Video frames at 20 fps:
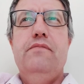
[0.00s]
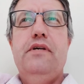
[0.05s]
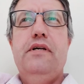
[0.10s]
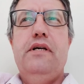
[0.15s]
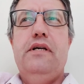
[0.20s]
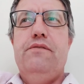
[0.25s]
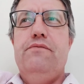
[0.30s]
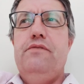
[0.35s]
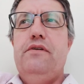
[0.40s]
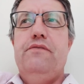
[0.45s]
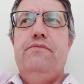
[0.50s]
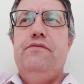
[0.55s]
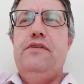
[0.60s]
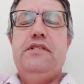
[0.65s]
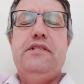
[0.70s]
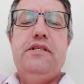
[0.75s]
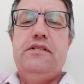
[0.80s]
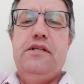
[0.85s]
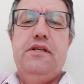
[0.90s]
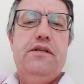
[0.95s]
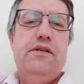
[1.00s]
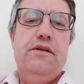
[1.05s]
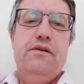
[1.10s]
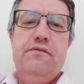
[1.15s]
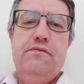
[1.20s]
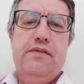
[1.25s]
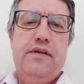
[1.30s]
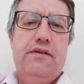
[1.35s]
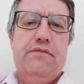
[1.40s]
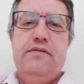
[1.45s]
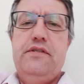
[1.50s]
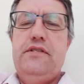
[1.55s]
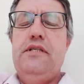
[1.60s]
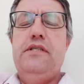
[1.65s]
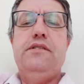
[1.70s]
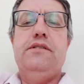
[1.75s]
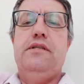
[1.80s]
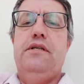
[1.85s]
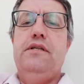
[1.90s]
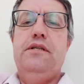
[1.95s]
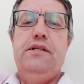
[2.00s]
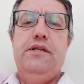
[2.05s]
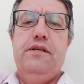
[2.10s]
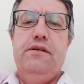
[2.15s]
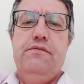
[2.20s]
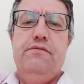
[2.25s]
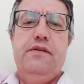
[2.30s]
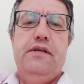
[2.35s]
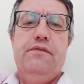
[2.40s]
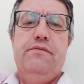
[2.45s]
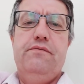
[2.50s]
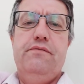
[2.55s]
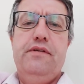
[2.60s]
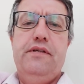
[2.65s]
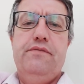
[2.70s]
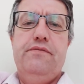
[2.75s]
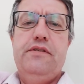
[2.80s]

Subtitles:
and that this is a new thing. This isn't a new thing.